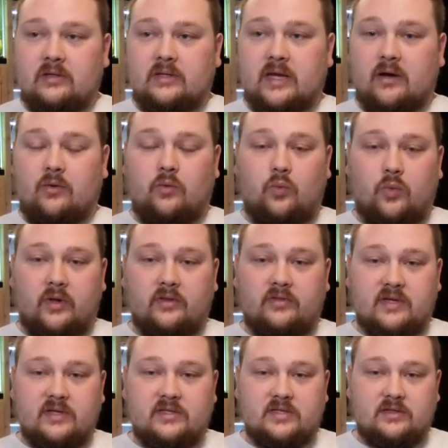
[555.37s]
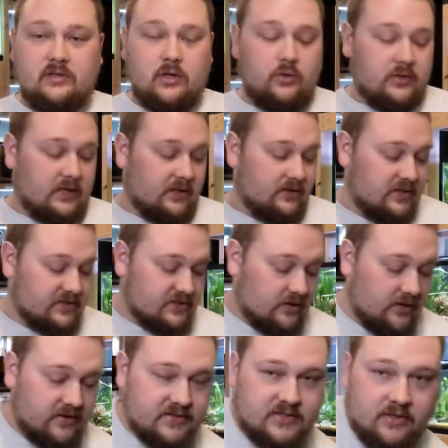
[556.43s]
Now, one thing to note on this
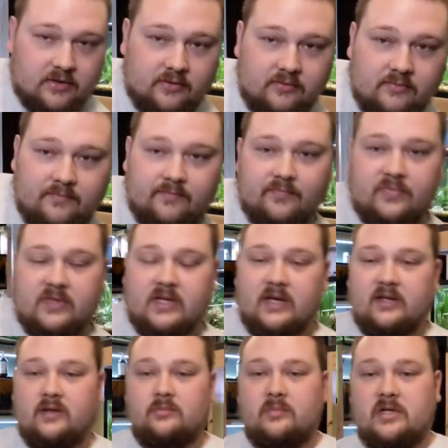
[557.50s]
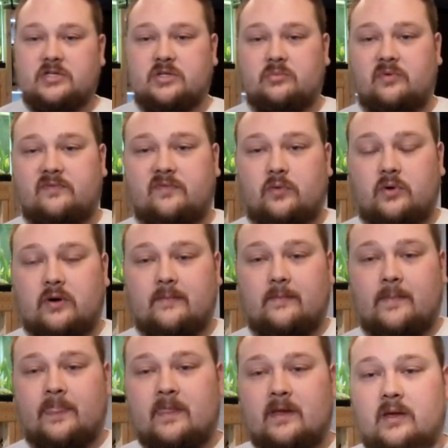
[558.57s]
also that I didn't mention before,
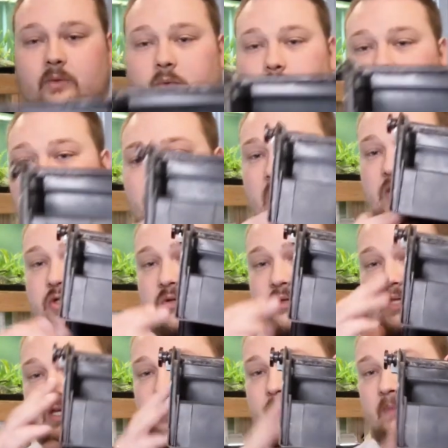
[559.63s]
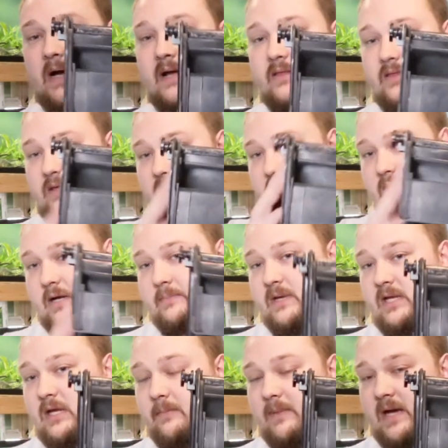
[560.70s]
when we measured the
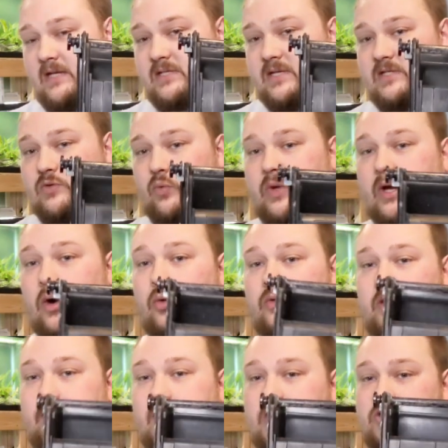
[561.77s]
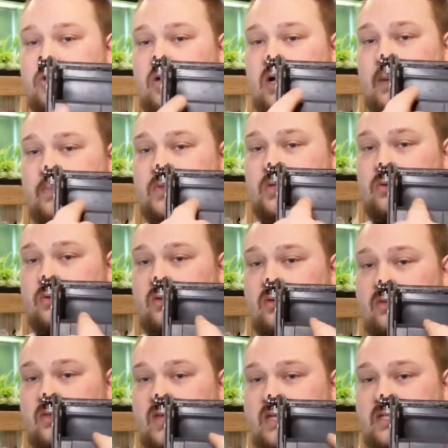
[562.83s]
media baskets, we only measured up to
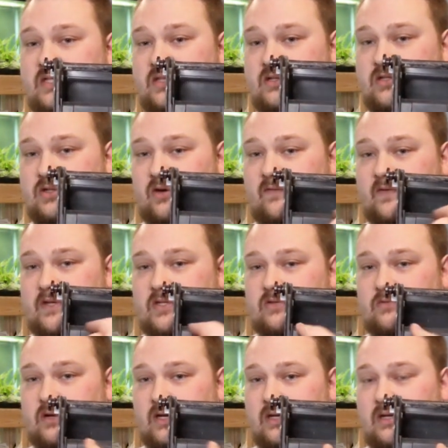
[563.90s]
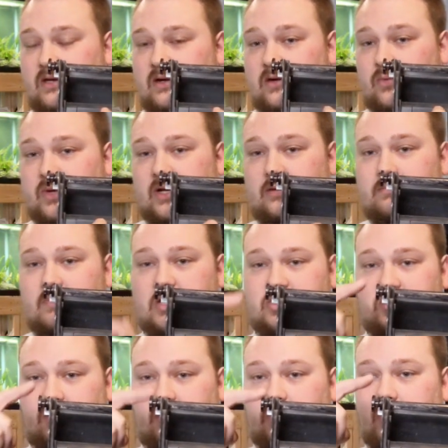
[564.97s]
this surface right here. We didn't
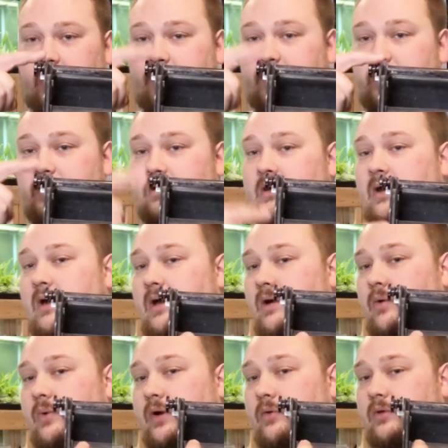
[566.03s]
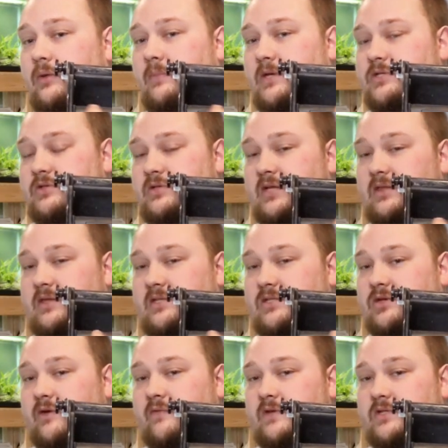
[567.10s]
measure all the way up here. We only measured to this
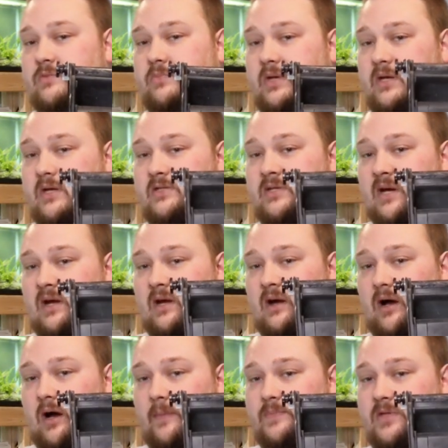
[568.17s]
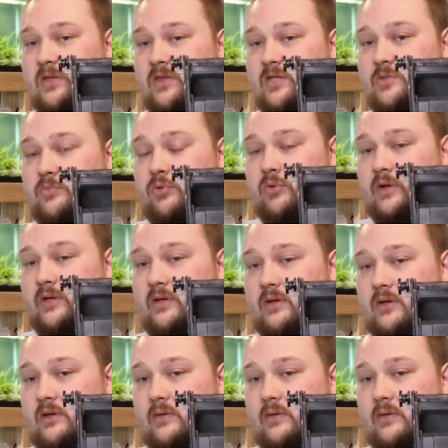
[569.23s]
surface because up to this point